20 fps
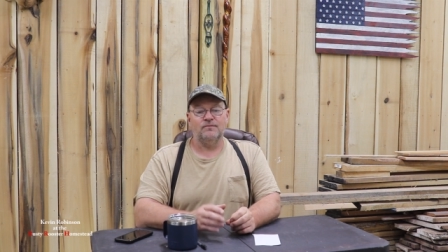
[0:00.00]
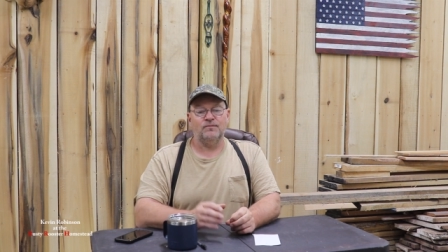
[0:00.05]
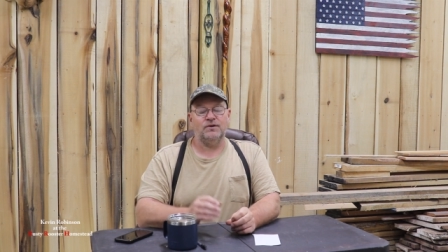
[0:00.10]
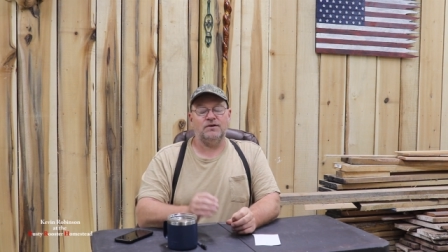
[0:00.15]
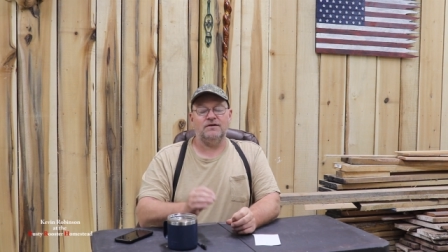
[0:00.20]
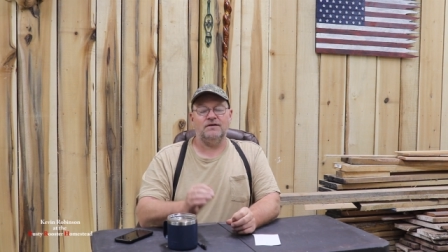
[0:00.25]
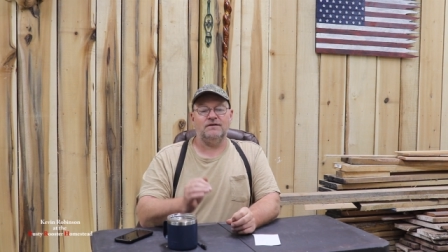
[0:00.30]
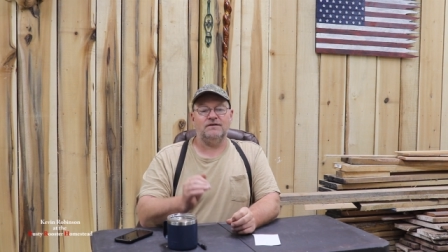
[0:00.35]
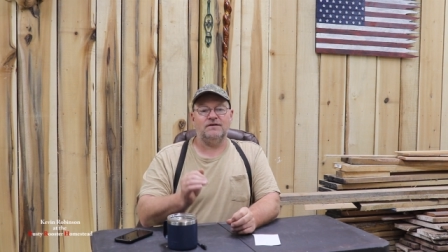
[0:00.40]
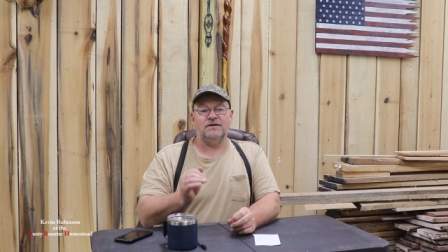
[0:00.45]

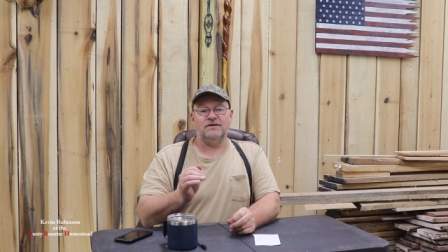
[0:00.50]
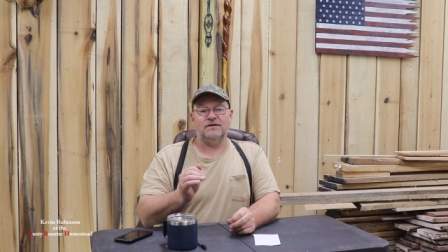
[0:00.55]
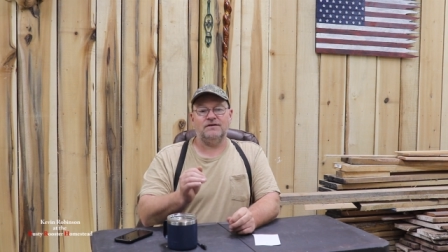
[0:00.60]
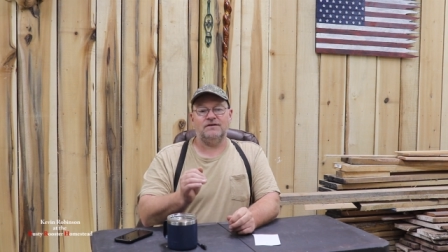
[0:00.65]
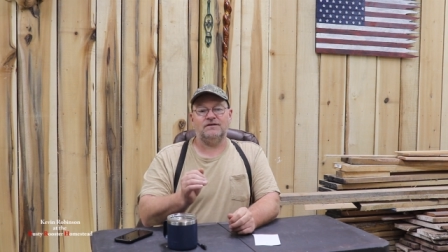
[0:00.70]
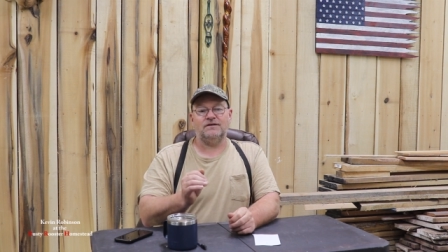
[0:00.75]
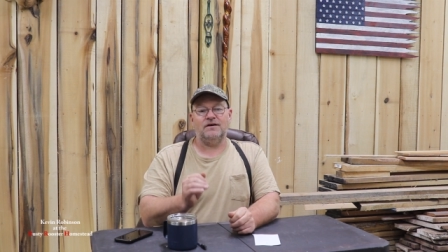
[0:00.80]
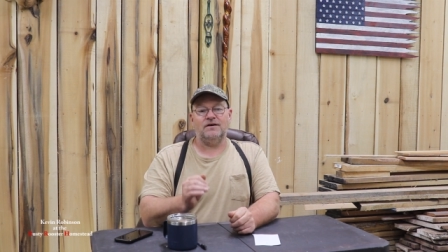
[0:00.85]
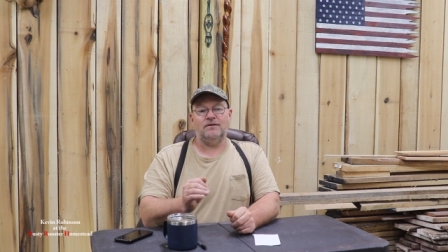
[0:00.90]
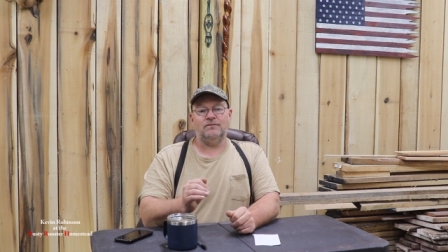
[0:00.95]
But he's in the
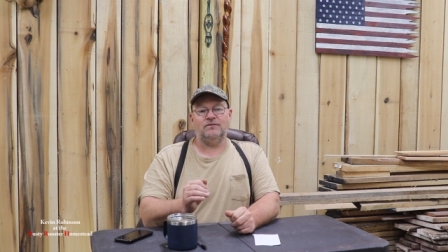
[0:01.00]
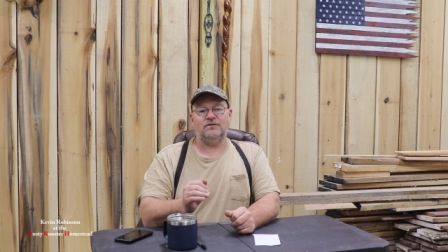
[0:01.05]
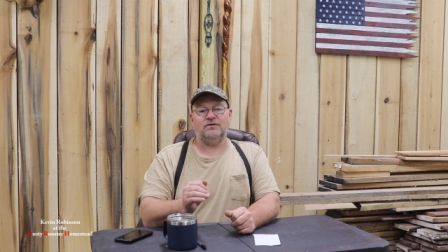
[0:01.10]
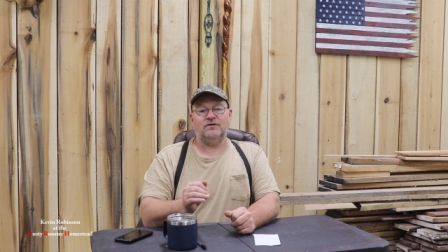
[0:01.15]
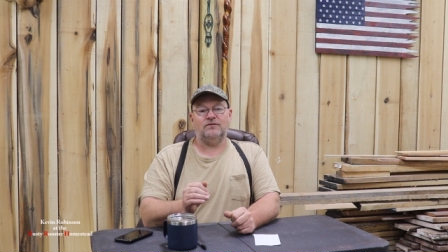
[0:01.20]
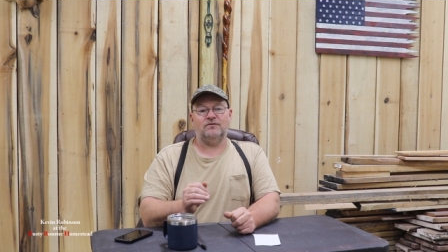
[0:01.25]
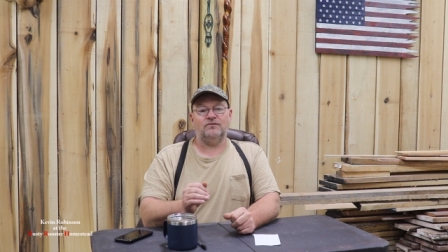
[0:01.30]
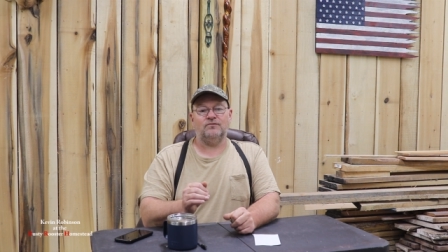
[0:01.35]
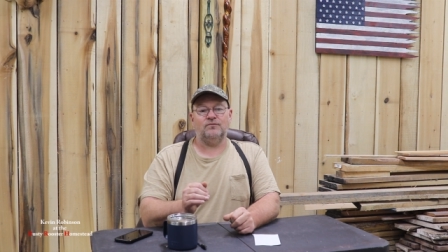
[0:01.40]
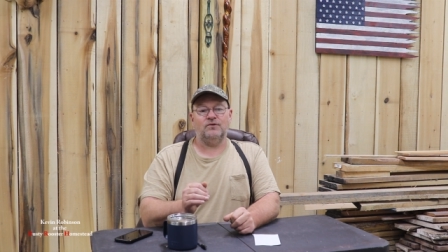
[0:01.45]
same
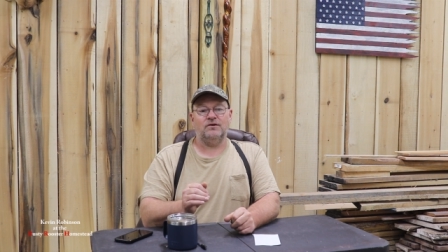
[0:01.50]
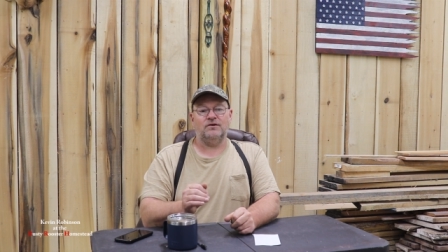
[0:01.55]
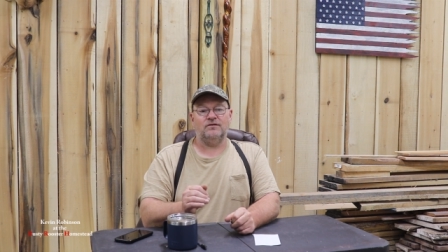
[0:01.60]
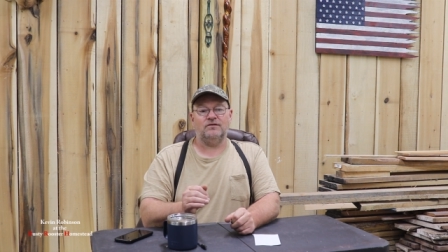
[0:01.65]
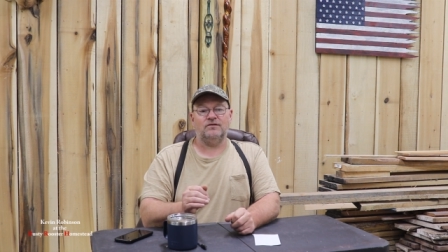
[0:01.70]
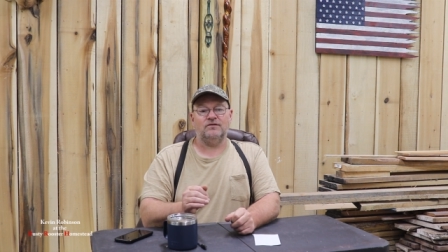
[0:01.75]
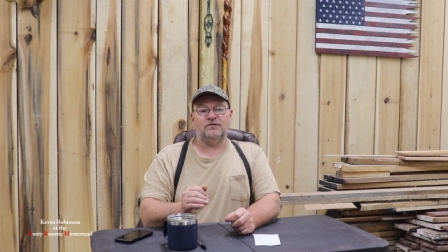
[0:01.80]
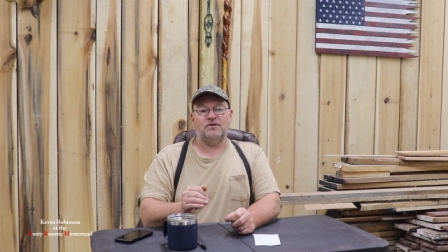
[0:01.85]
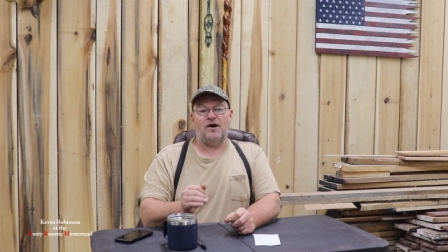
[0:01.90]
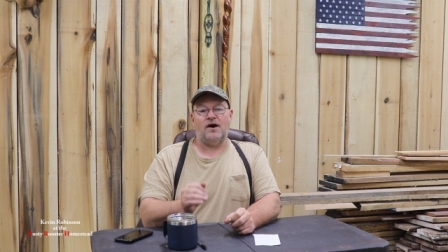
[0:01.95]

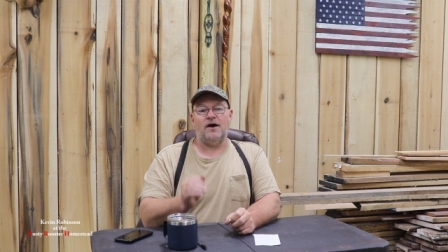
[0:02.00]
situation